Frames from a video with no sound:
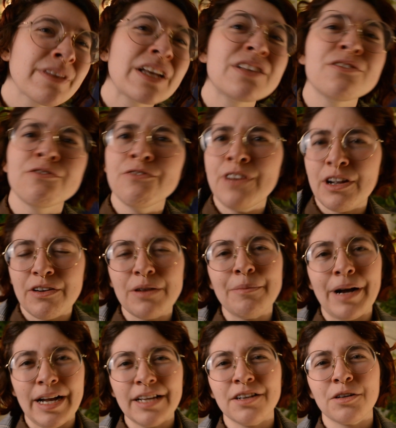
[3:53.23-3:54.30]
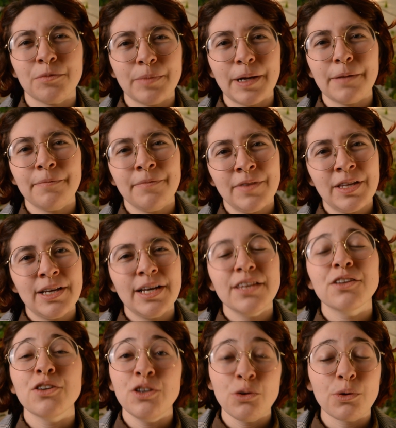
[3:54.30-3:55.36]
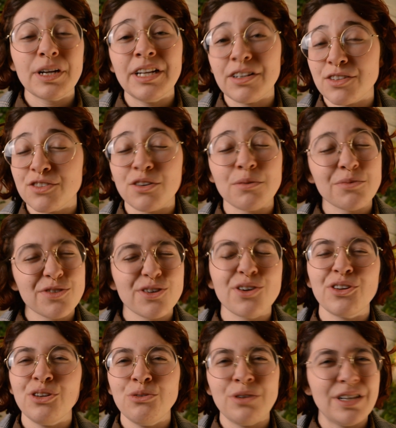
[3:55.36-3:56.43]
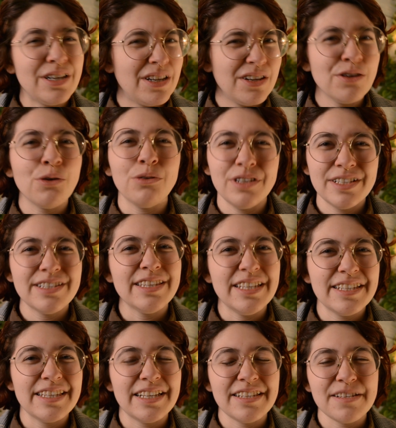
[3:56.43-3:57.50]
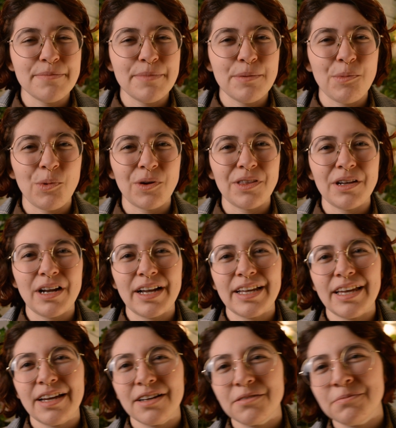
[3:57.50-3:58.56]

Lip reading: It's very minor, but they're your ears, so I'm sure you can notice these things a bit more than I can.